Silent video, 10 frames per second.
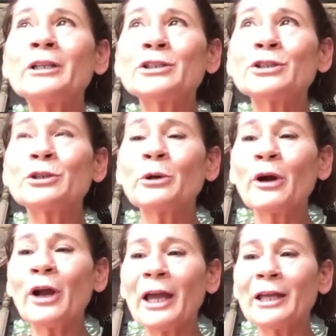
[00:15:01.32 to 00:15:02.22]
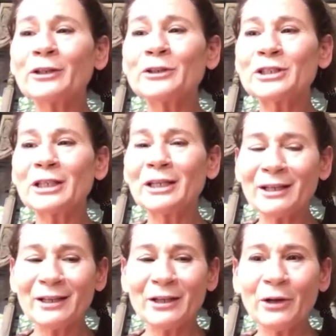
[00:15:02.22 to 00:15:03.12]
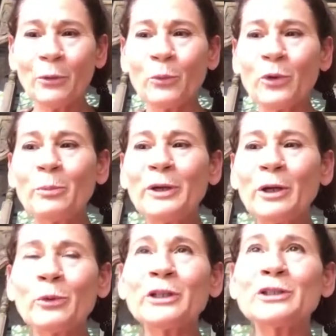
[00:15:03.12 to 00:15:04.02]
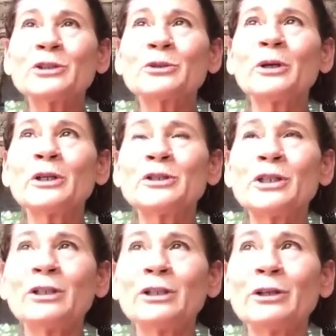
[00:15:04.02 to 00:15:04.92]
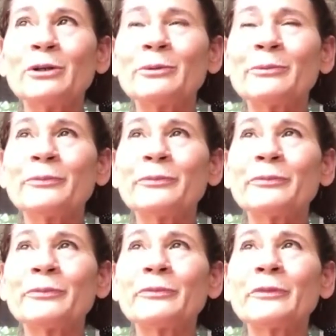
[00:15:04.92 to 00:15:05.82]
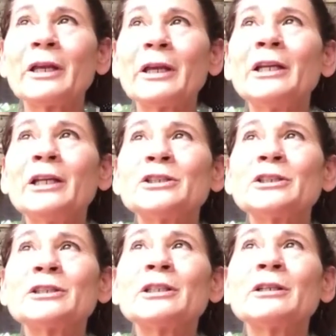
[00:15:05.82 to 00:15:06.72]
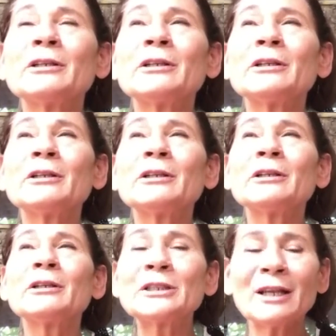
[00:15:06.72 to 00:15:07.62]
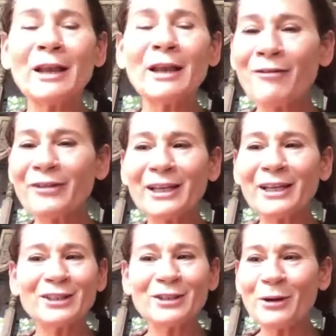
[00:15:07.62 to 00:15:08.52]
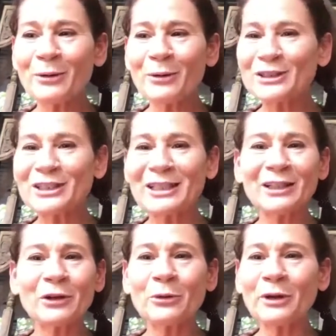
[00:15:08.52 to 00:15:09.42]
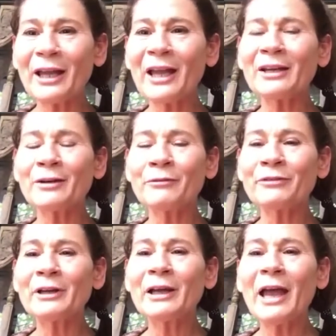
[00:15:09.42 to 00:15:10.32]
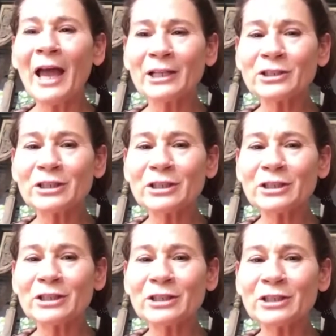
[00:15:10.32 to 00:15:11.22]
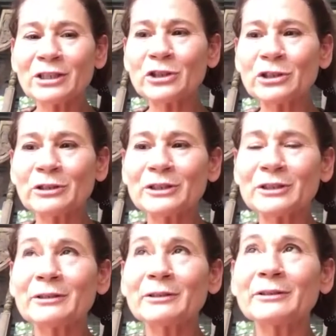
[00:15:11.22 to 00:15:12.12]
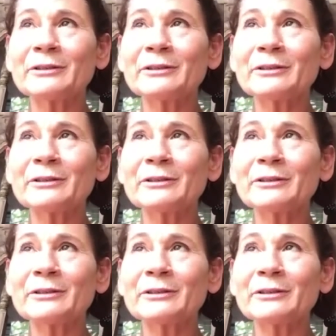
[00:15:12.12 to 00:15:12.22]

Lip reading: what is your energy will be restored to you in its most loving and nourishing and creative actions and virtues.